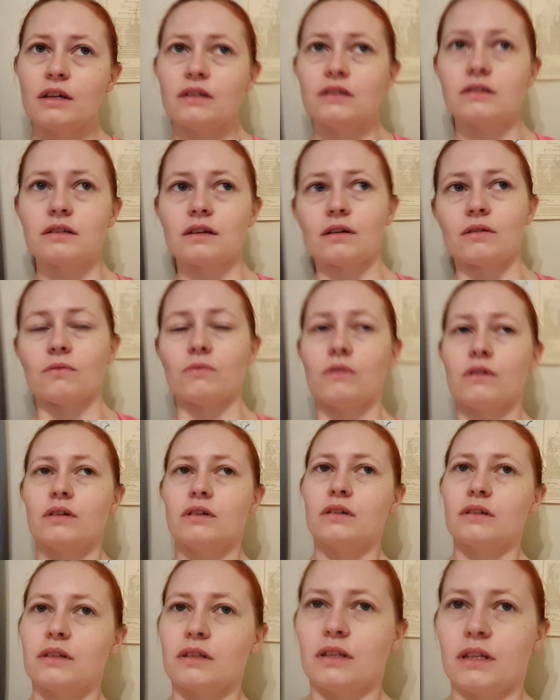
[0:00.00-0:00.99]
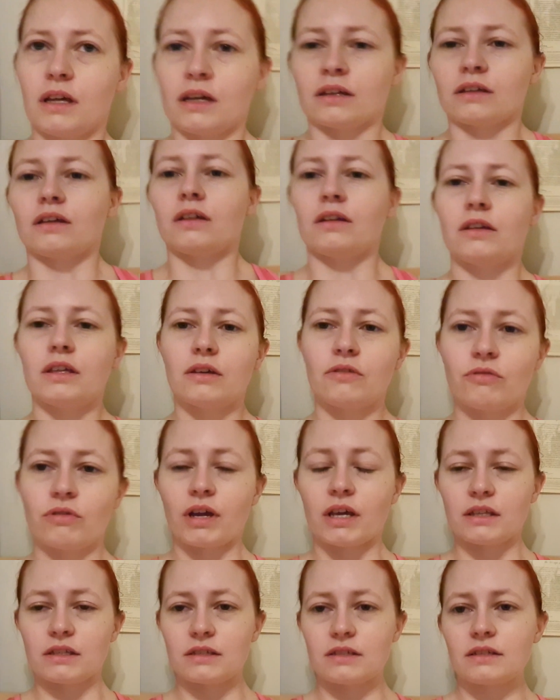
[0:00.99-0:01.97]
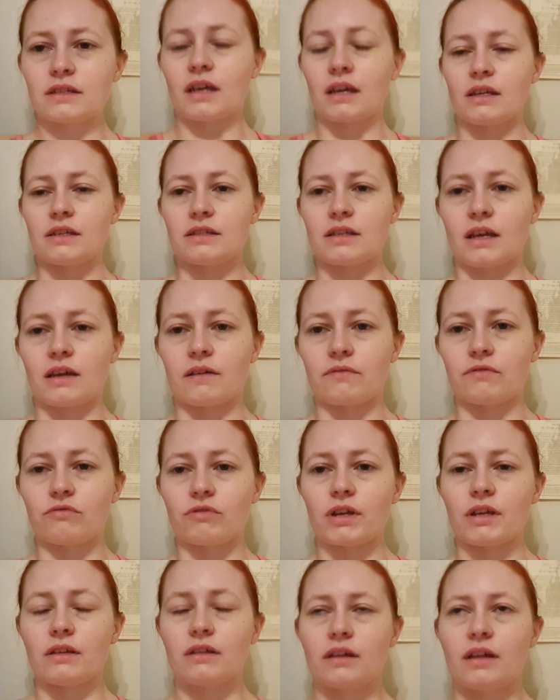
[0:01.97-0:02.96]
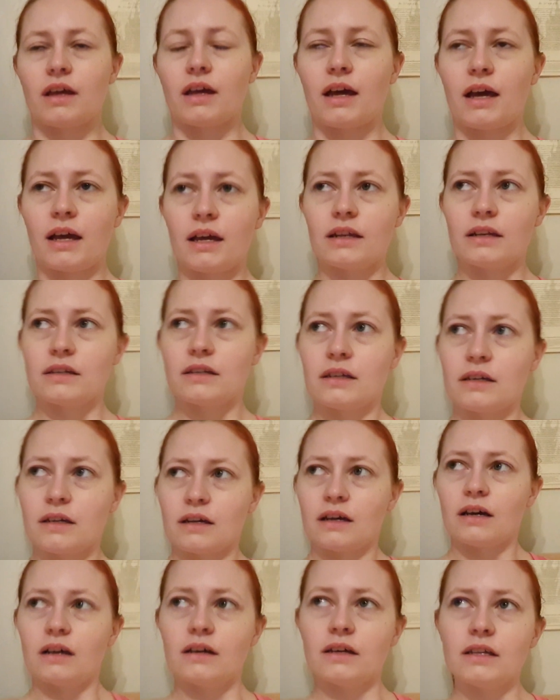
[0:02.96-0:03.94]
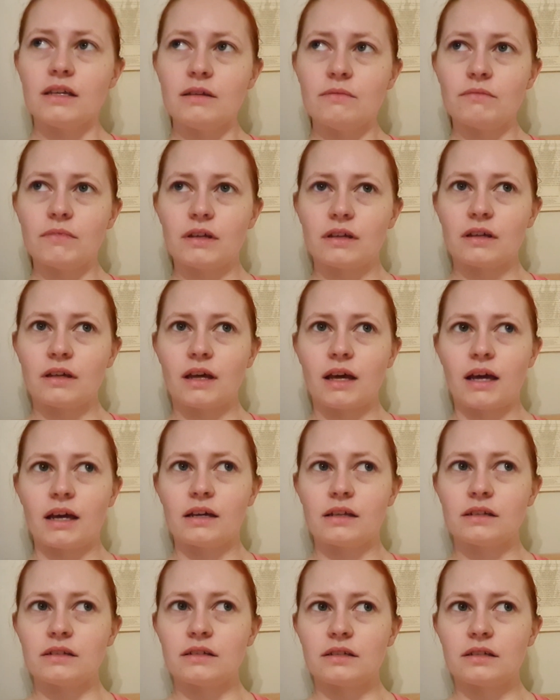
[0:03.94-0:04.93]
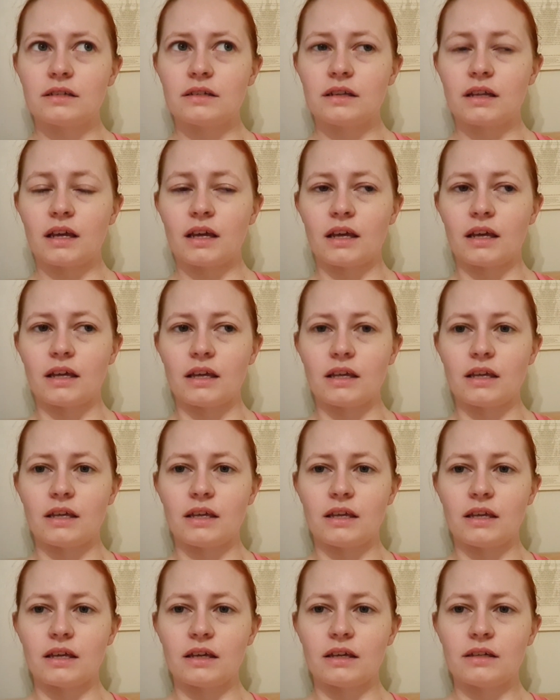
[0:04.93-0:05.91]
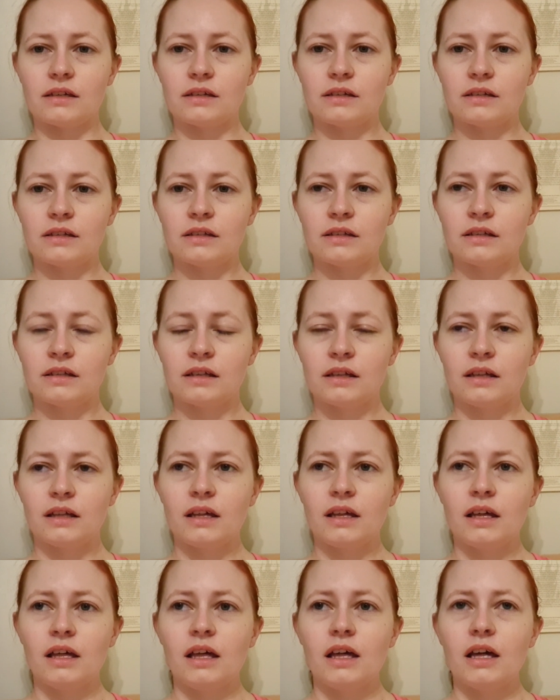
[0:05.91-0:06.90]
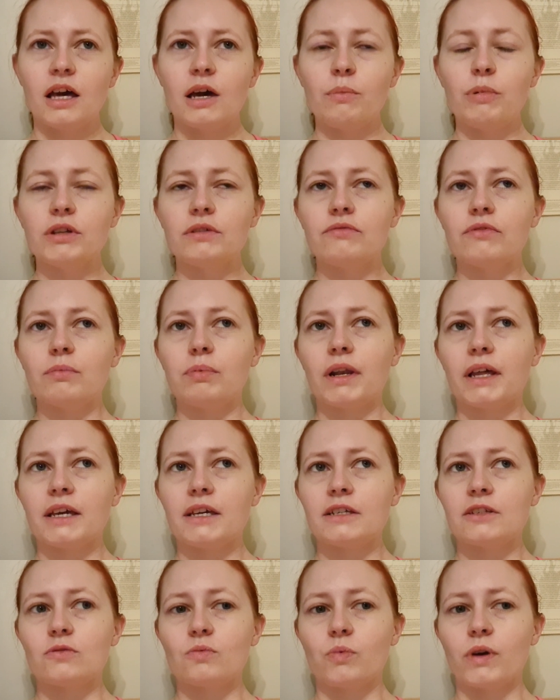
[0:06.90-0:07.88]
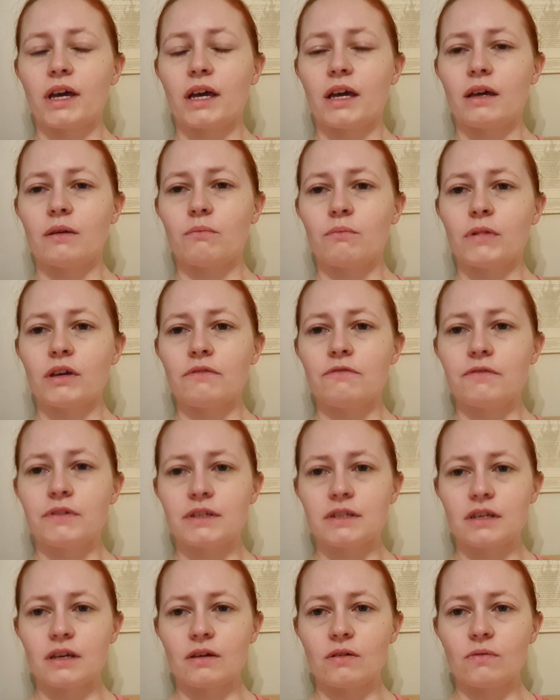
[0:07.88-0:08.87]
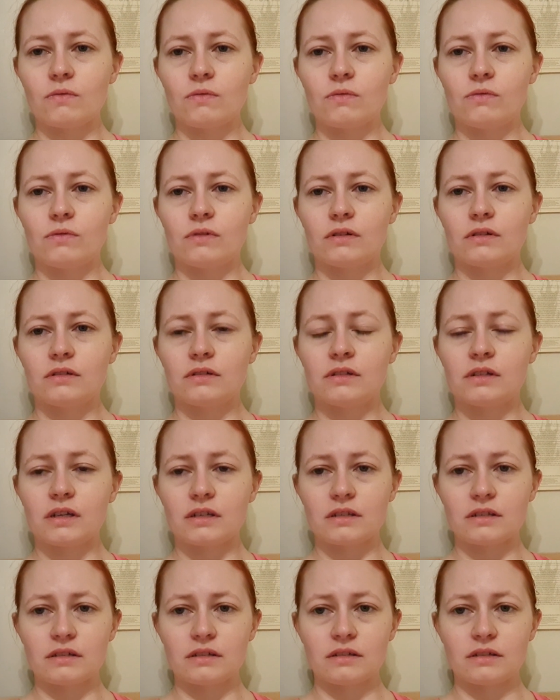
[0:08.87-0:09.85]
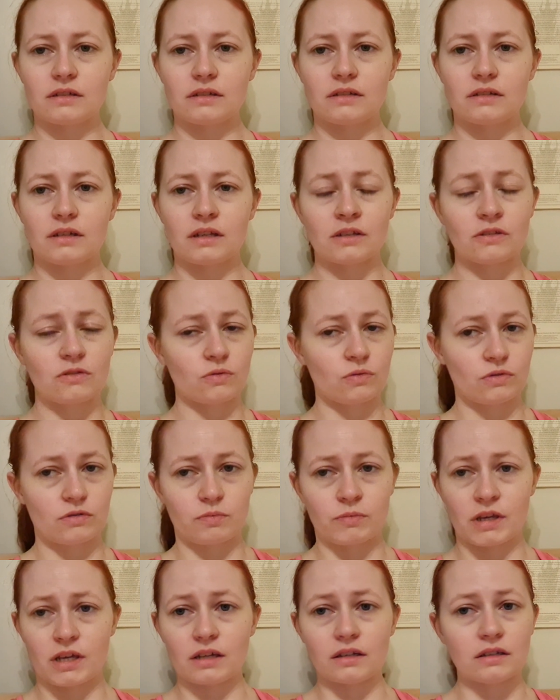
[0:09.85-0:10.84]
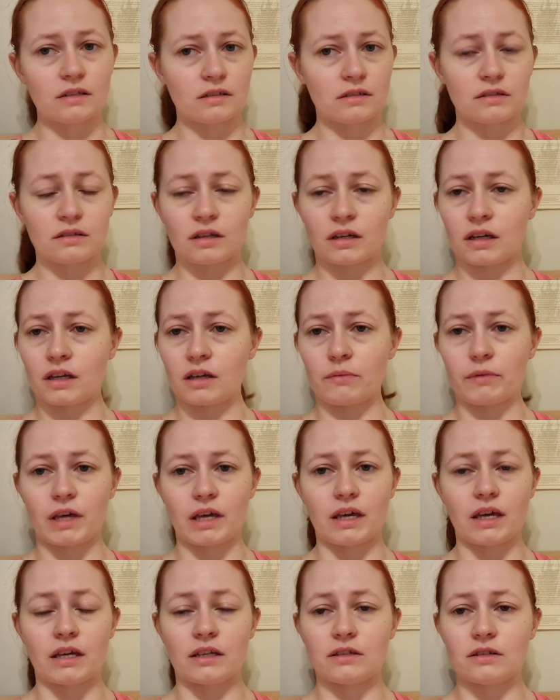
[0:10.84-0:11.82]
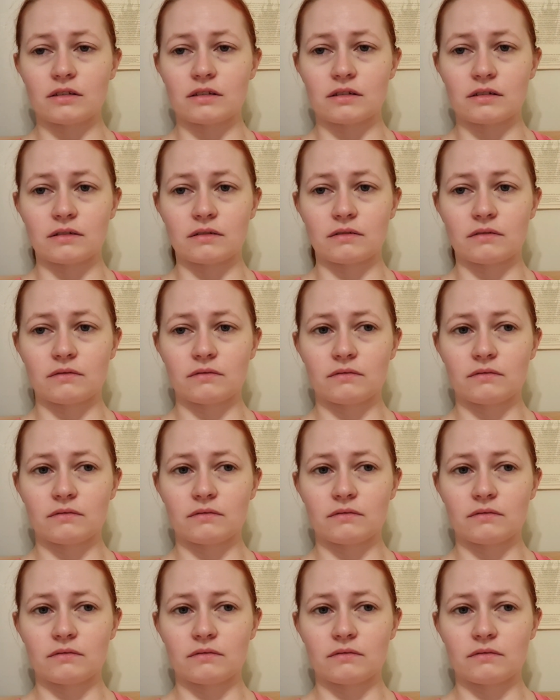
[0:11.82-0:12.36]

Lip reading: So it creates a set of 3. And I'm at a bit of a place where my physio doesn't exhaust me, it doesn't tire me, it doesn't